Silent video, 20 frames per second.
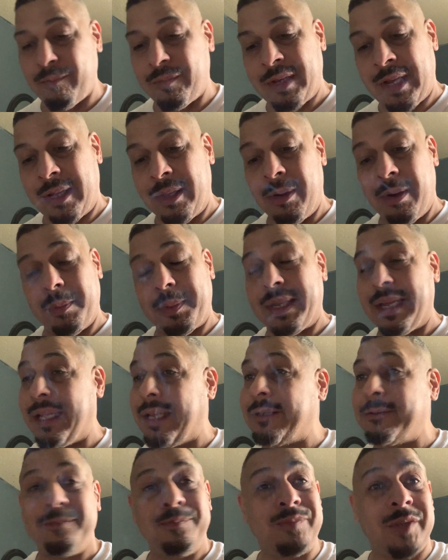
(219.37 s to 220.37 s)
Like, you know what I'm
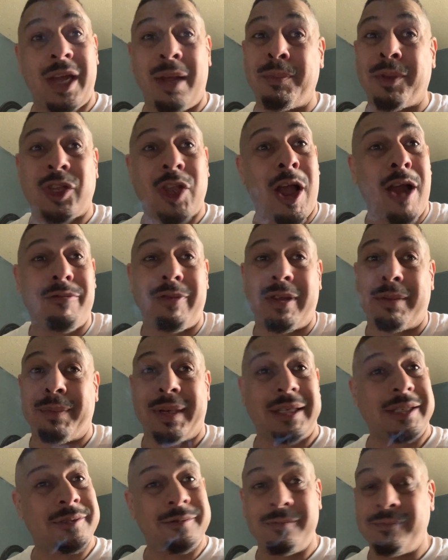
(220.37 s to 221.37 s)
saying? I'm sorry,
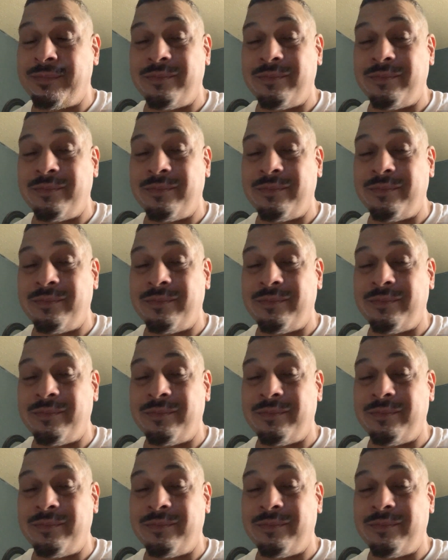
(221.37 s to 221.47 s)
man.